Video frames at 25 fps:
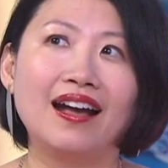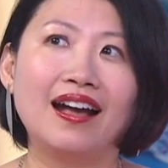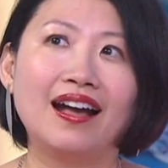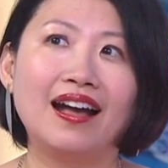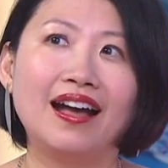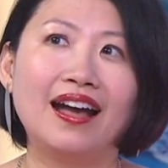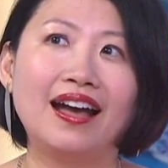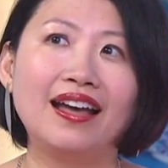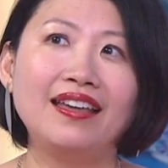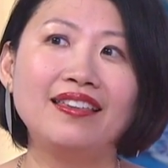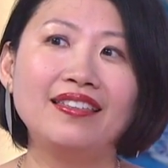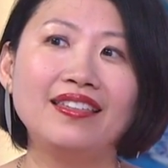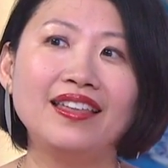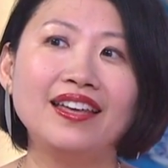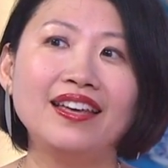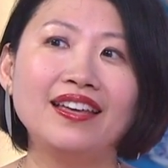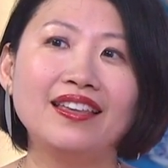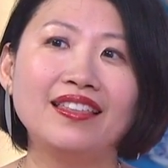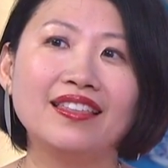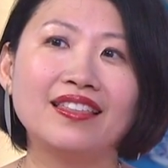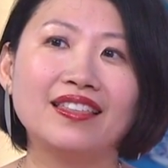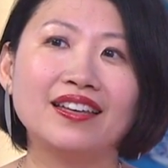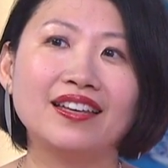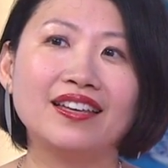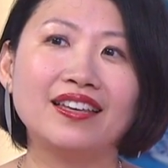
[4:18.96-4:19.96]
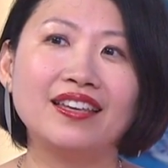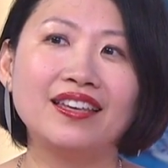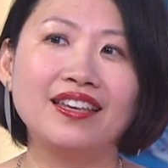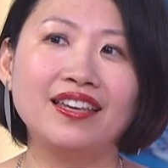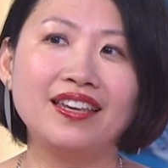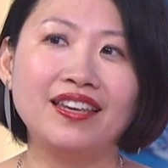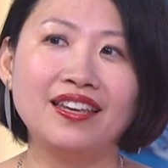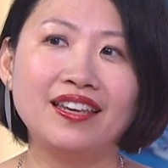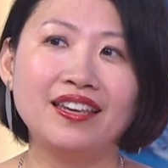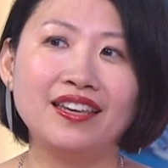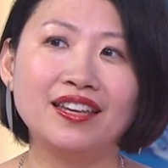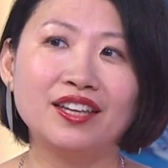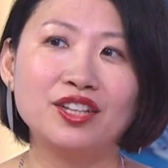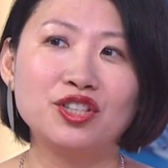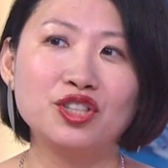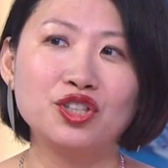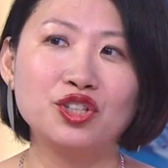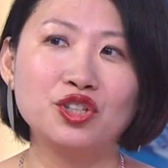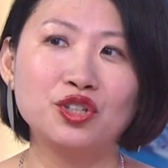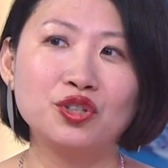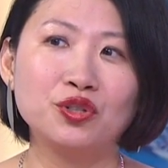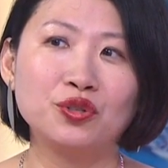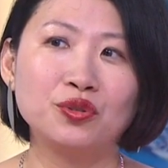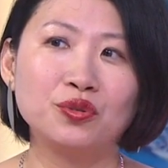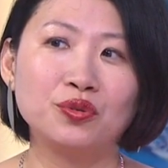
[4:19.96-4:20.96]
I think the key is
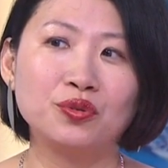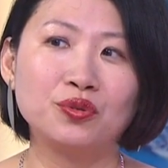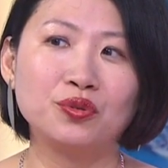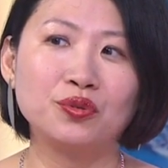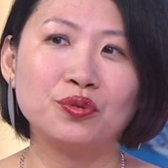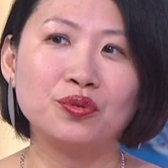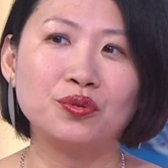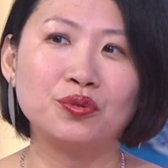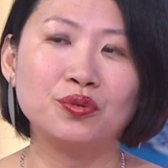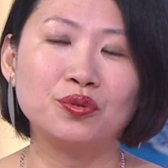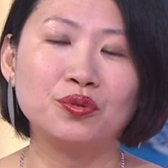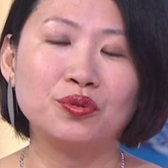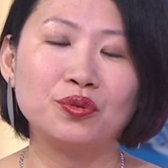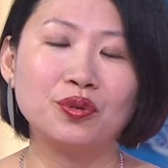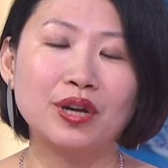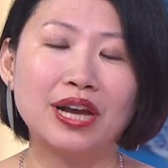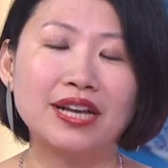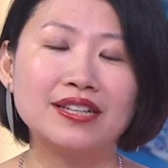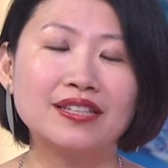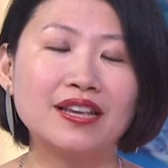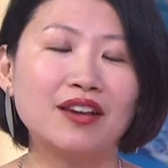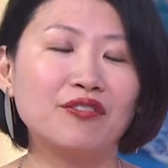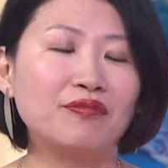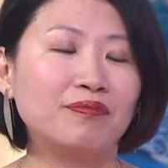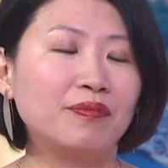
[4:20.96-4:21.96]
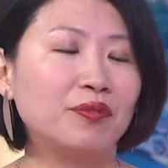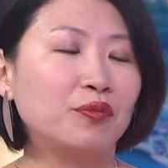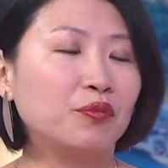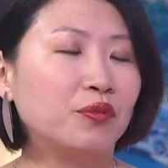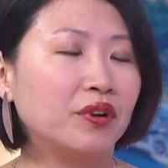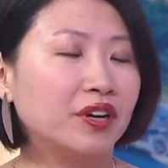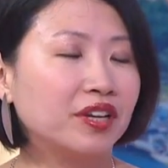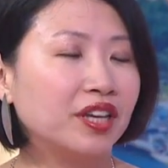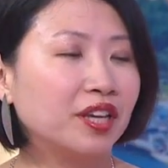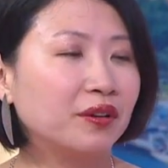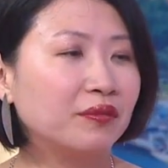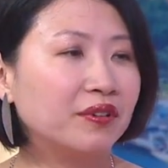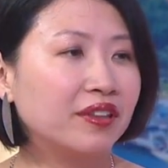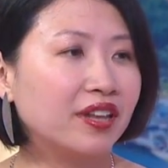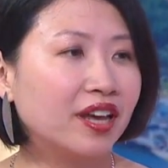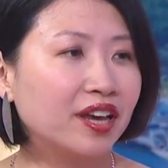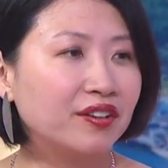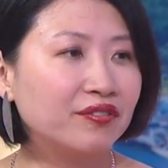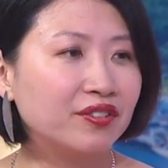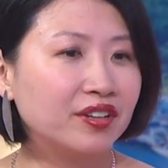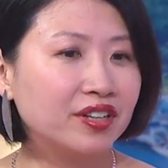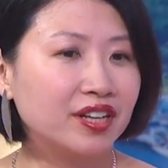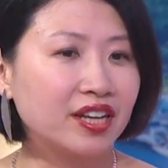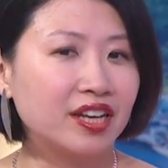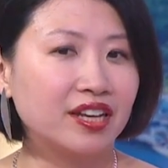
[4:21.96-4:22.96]
to, as I've been working with
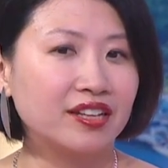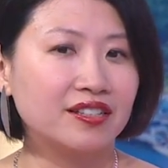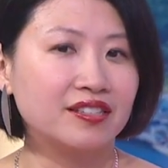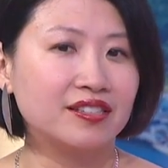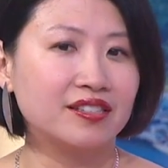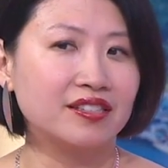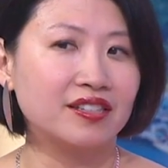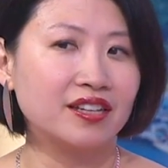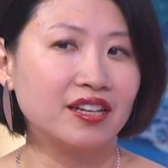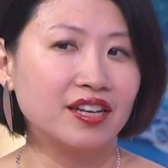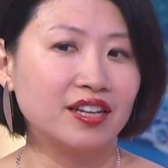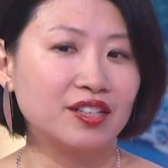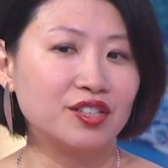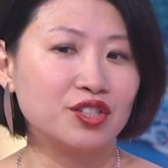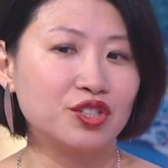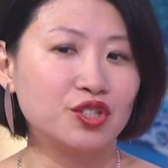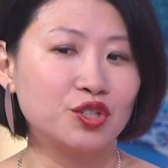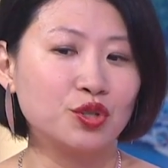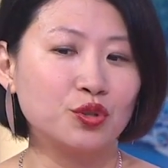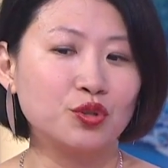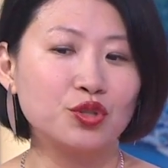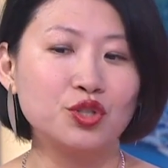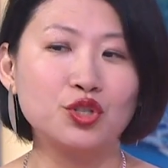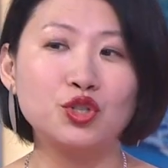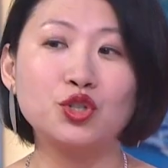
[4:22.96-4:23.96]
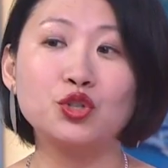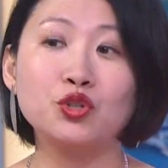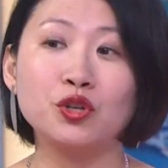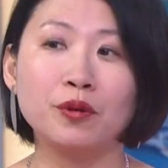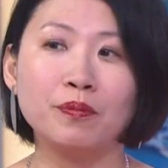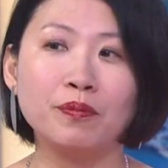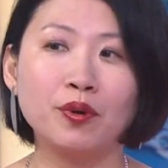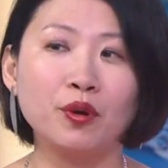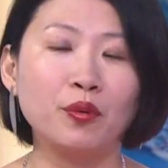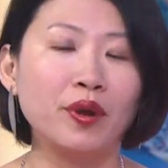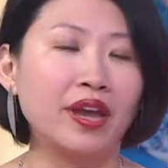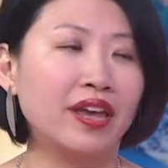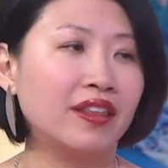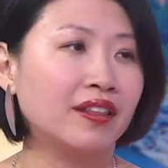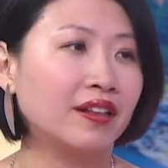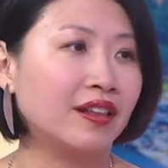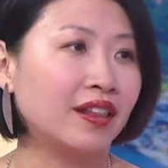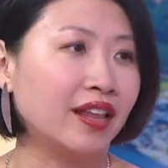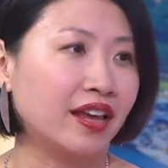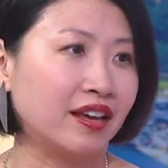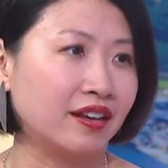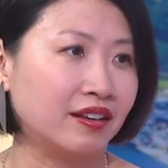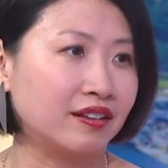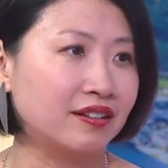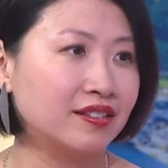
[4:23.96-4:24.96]
Ivan, it's to strip away the
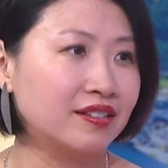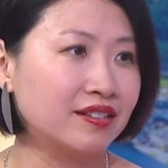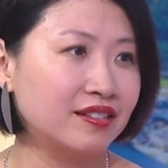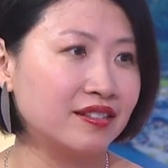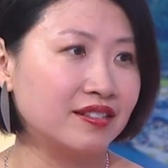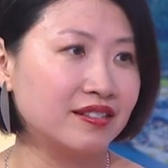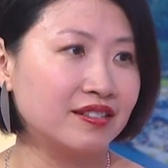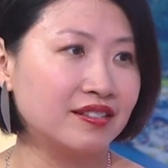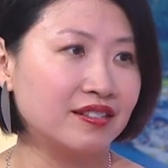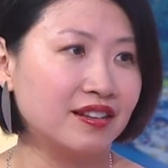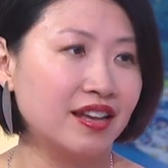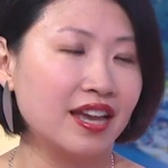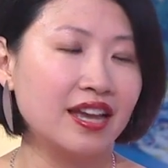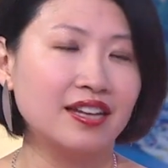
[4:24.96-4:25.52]
layers.